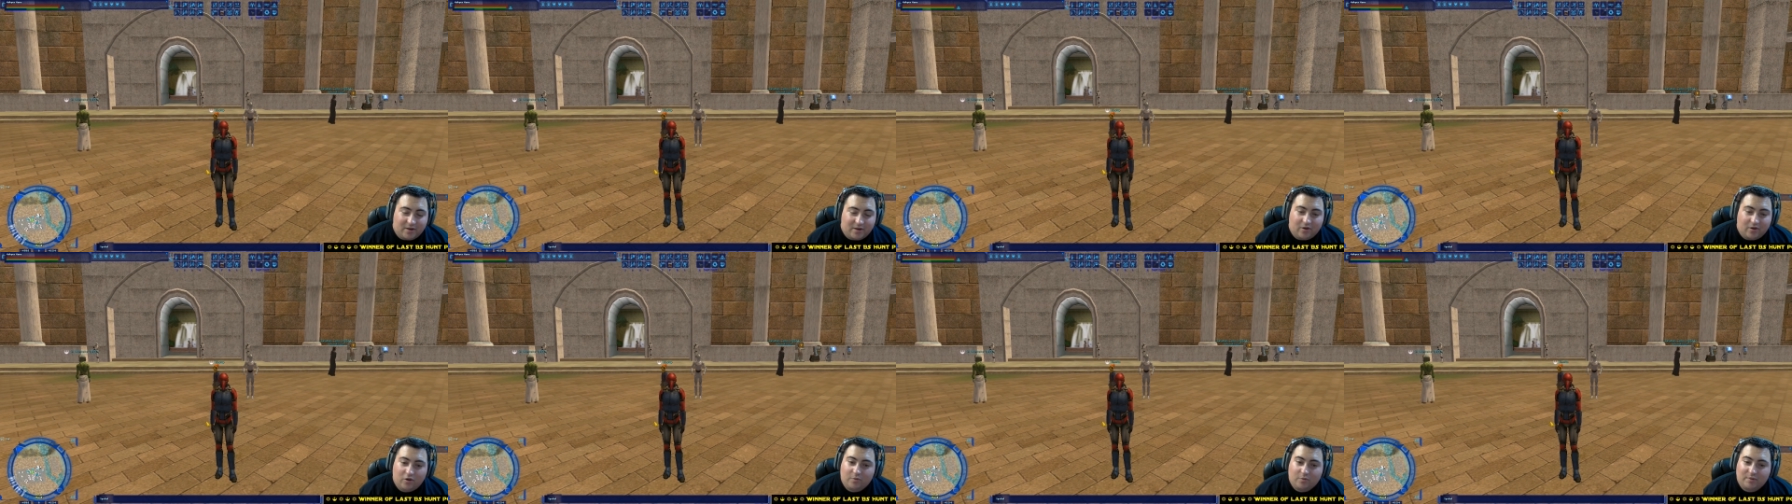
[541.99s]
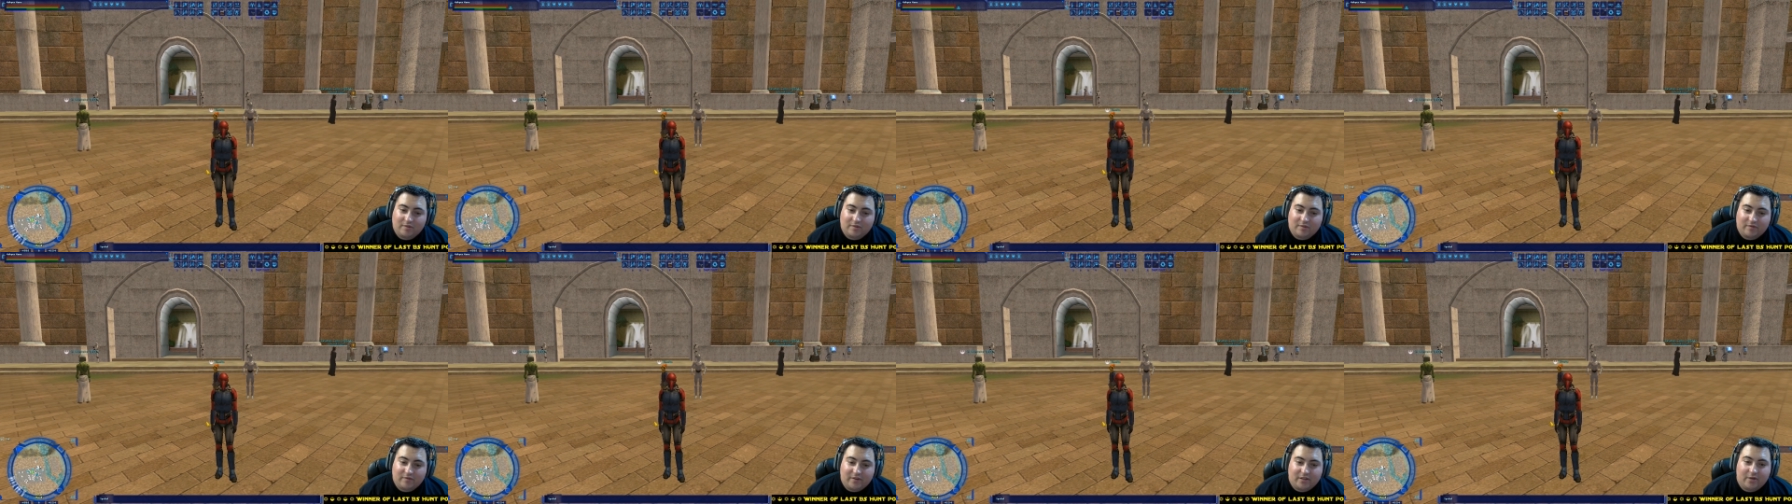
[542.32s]
I hope
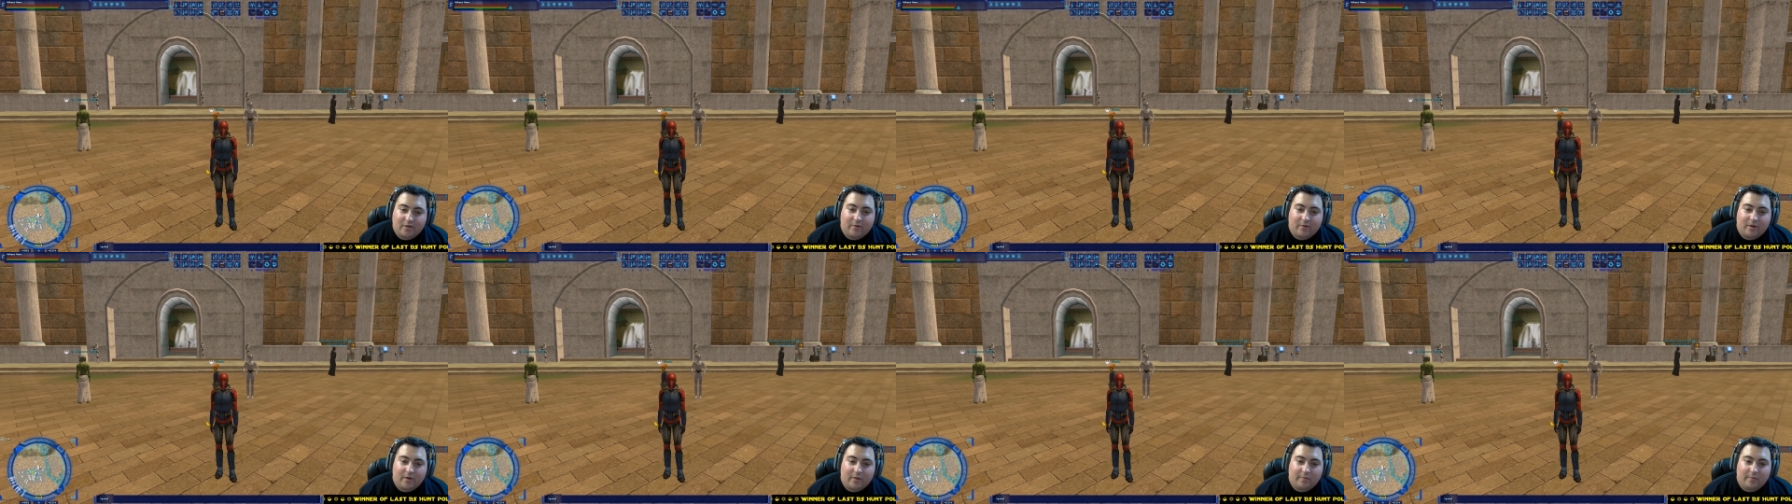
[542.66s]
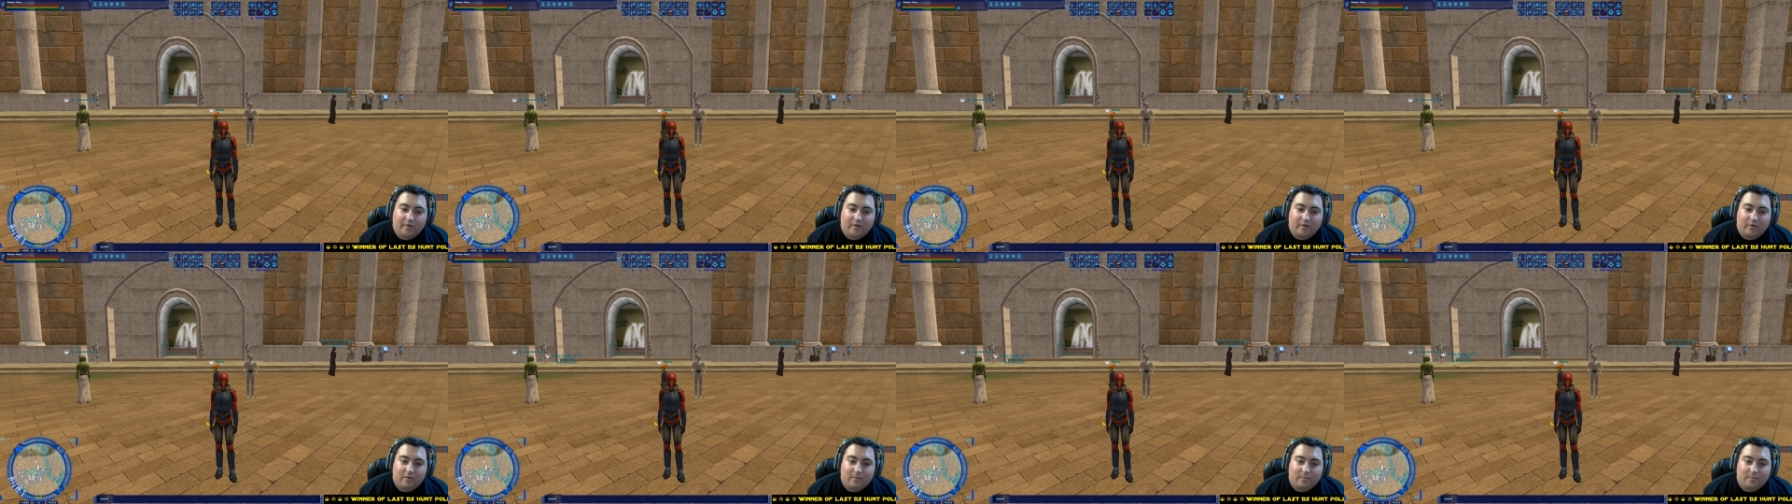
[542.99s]
this video helped
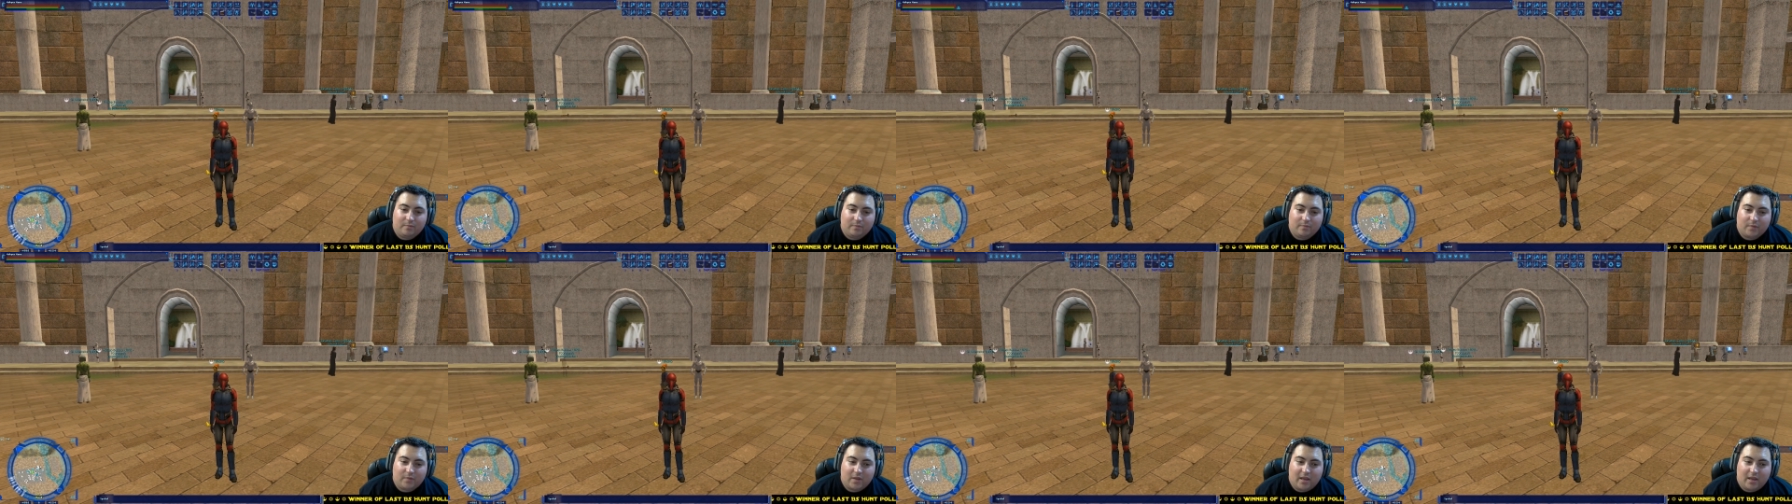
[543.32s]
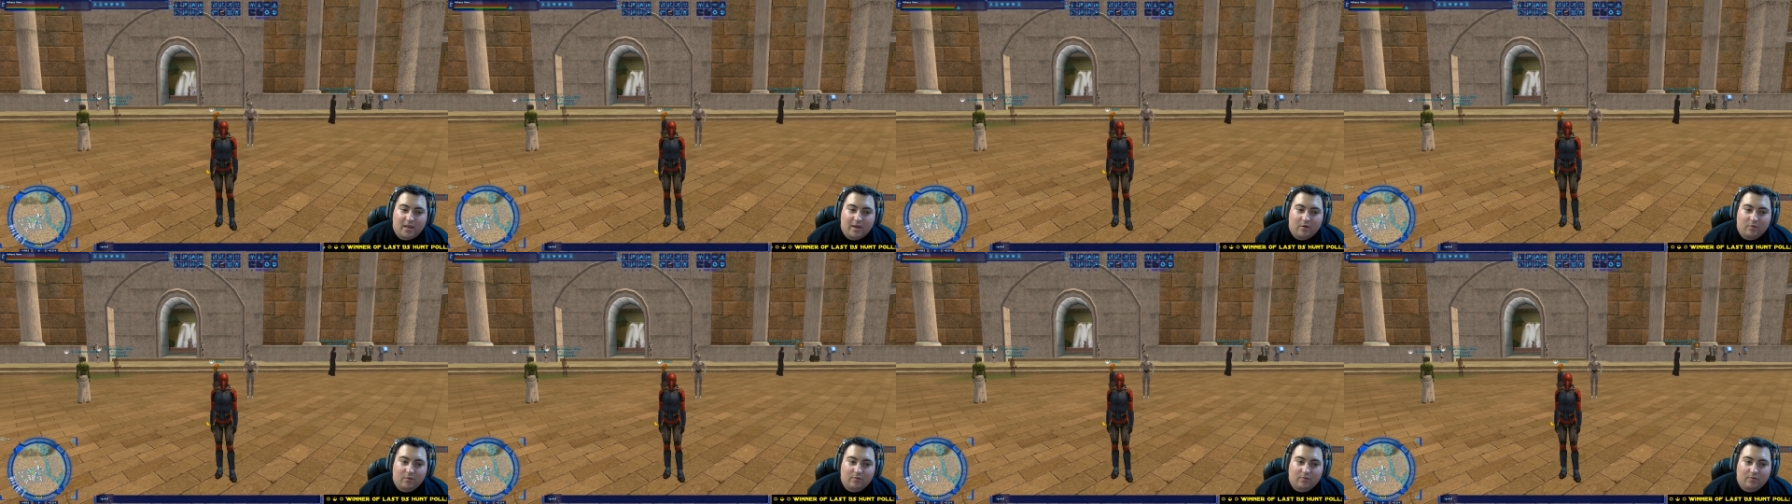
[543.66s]
you
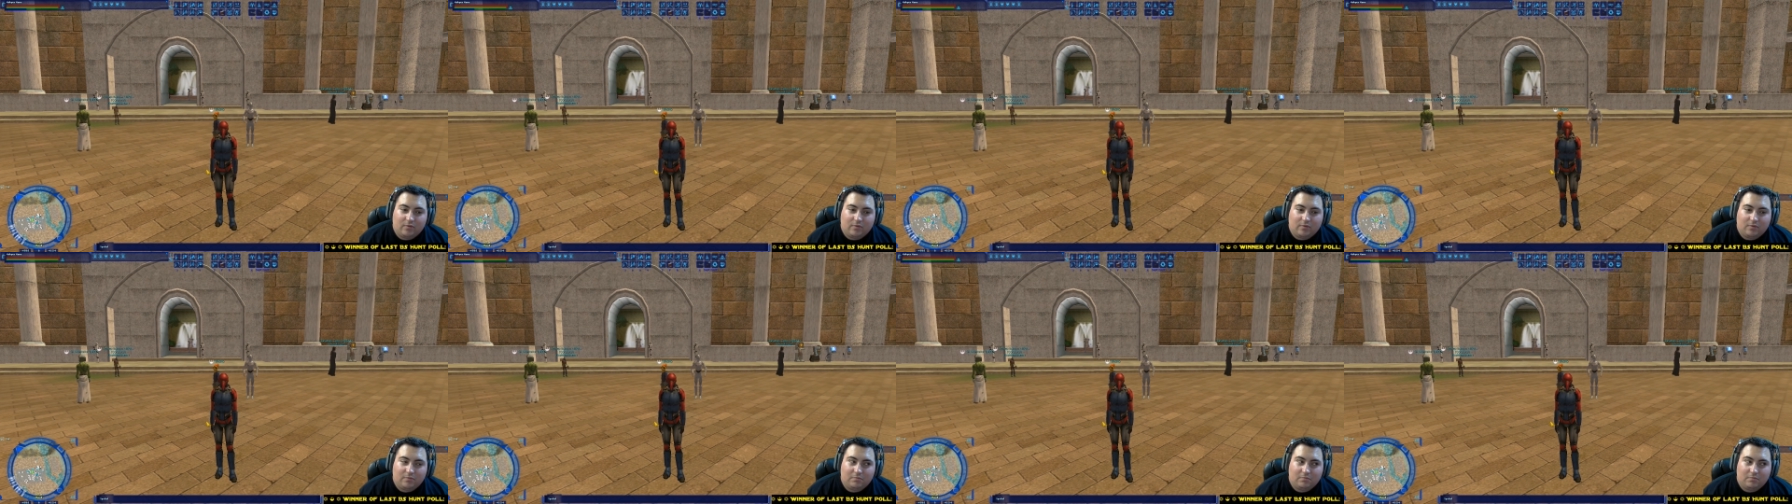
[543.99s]
out